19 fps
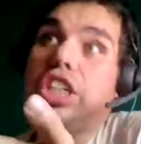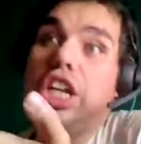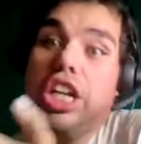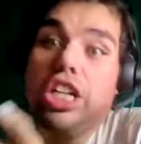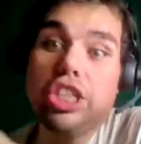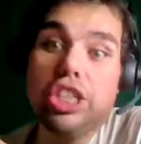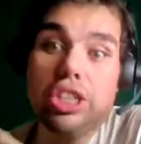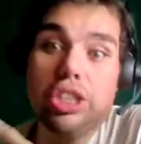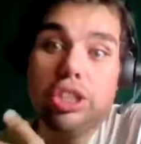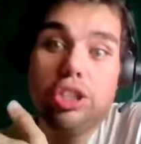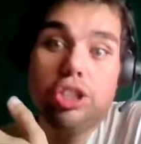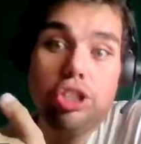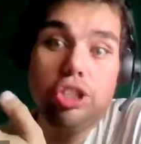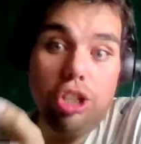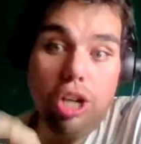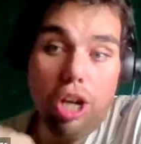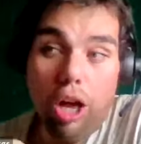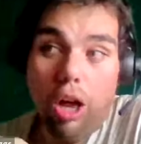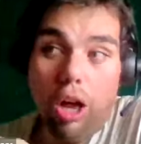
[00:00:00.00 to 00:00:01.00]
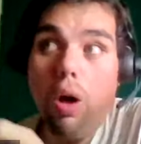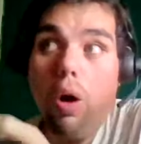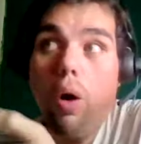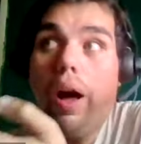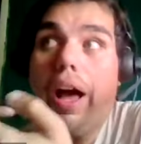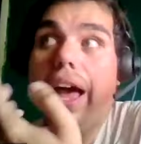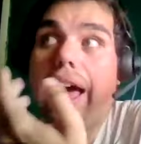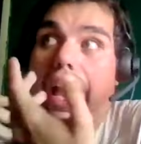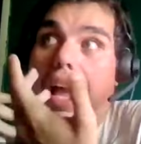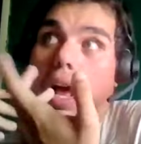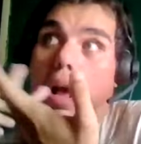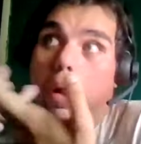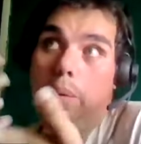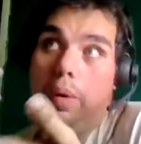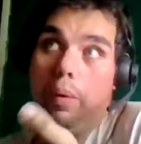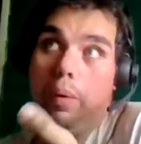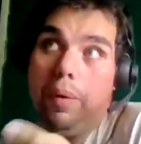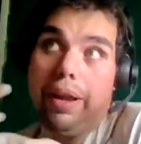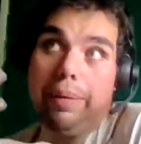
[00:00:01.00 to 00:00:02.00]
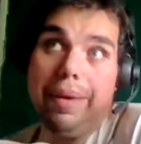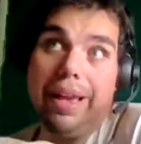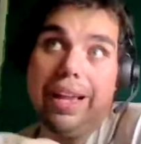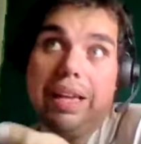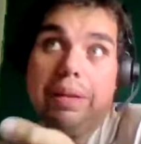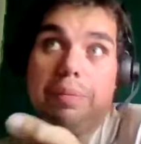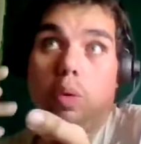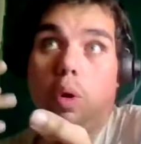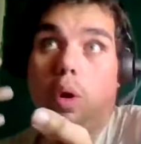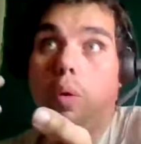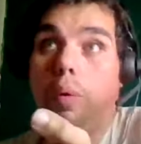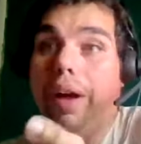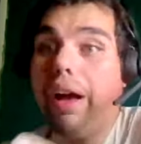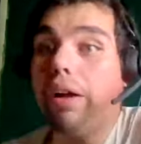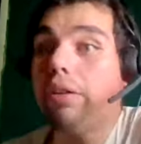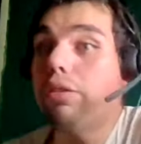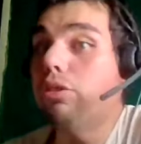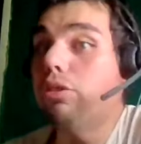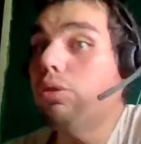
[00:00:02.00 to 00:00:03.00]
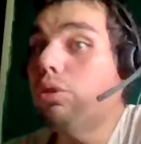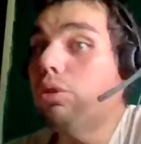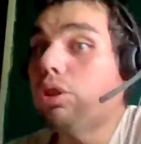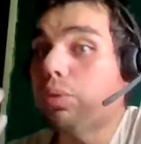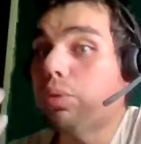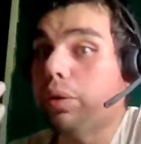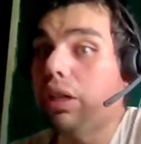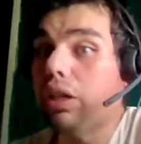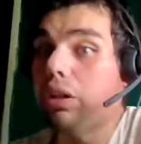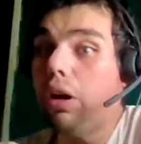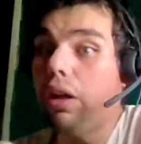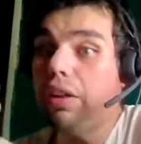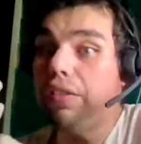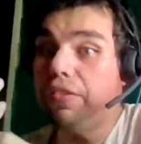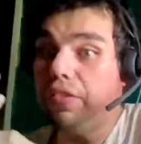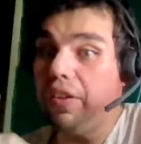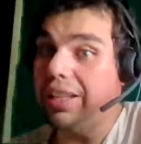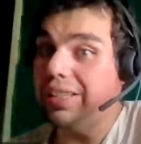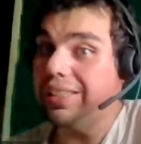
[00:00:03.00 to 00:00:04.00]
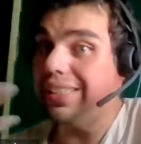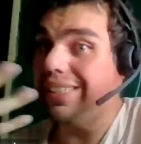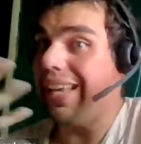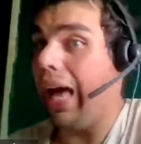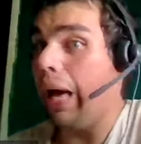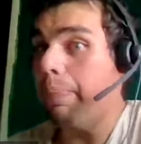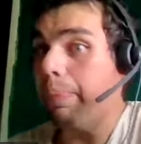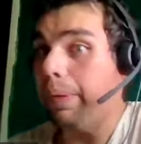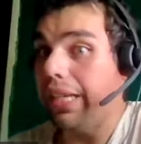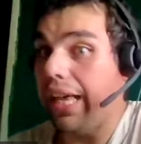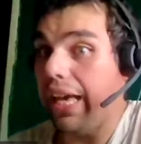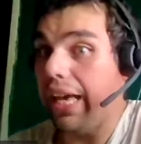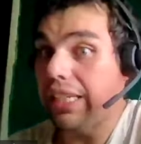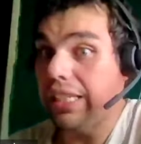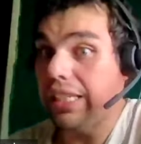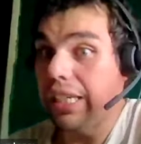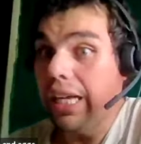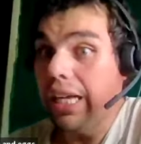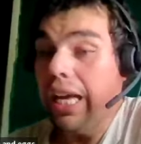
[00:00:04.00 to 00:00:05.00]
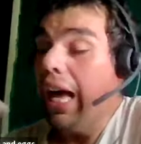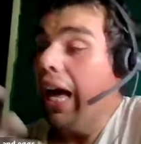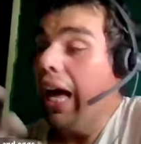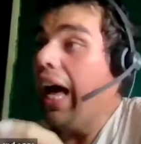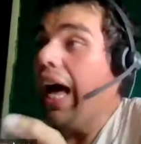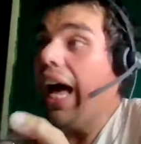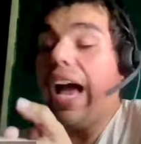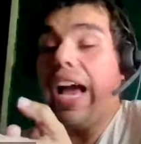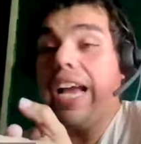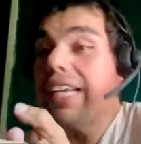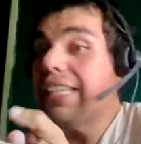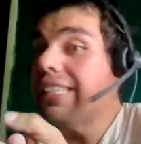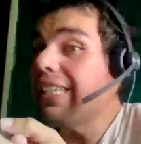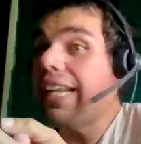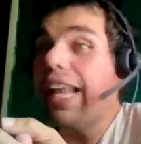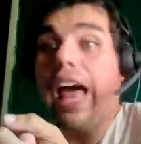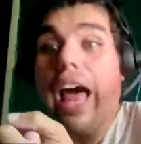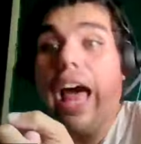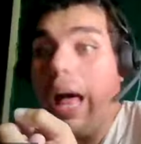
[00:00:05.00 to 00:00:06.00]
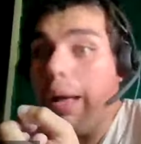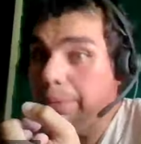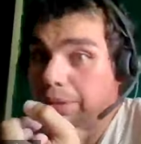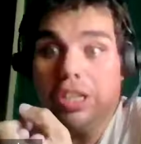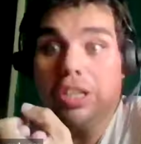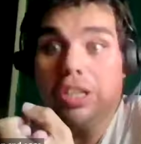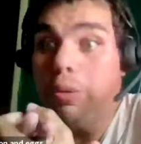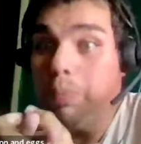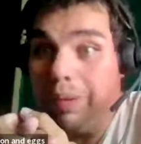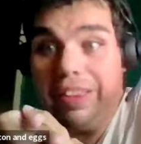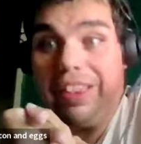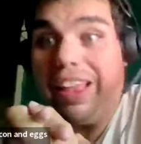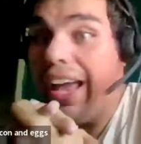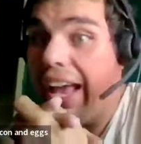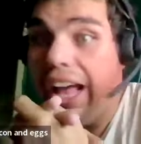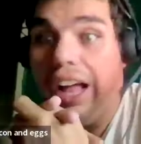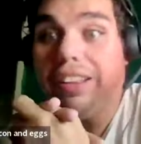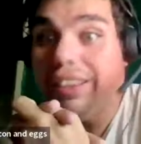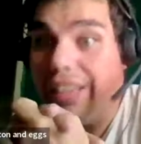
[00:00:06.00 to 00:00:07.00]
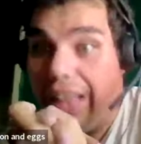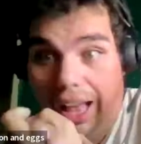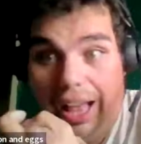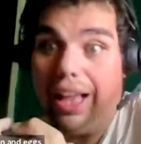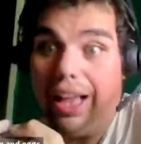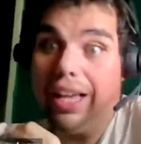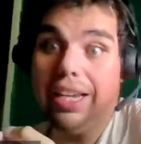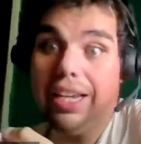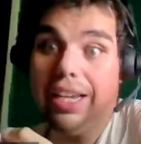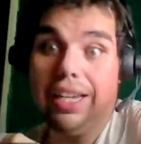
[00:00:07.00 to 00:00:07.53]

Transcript: of changing the show and we want to make it more around you, so we're going to call it Fonzie's Happy Days. And he said, absolutely the hell not."